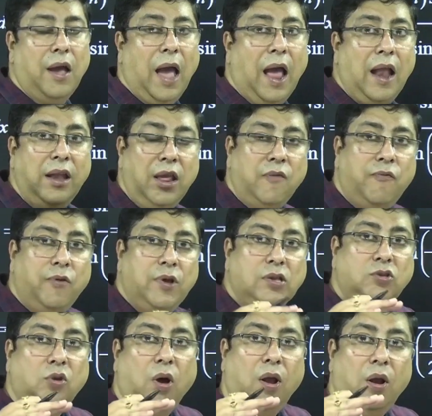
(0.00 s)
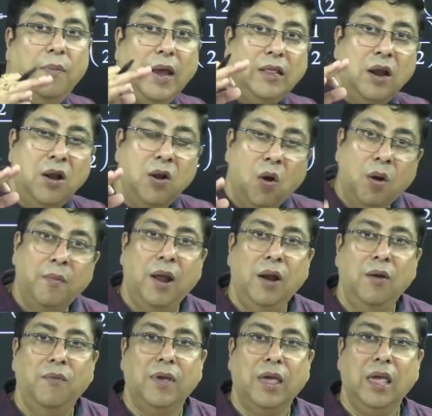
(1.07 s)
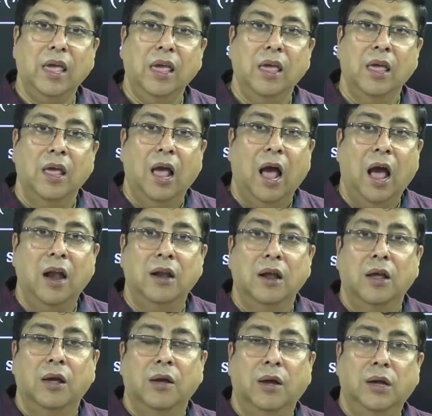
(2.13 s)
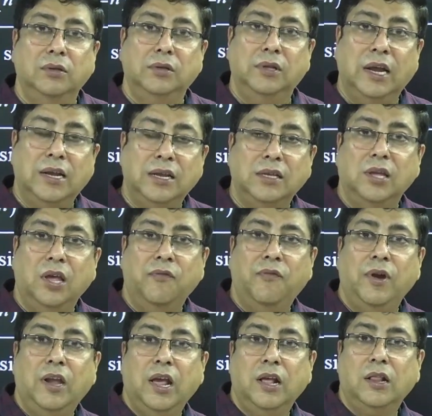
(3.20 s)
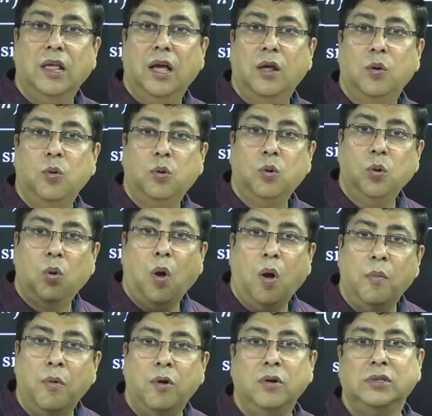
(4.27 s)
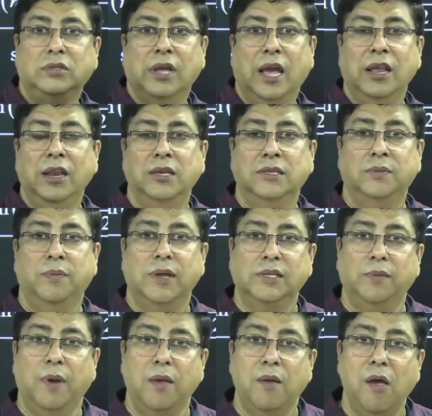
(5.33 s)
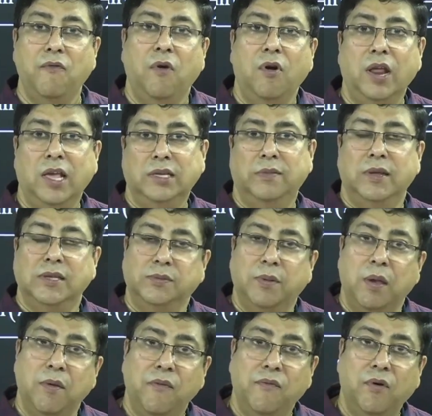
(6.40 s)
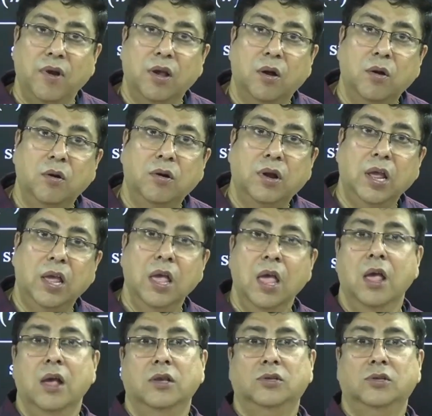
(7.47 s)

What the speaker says: And if we solve by the normal way, and that is if we take the root 2 common, sin x plus pi by 4, x plus pi by 4 equal to t.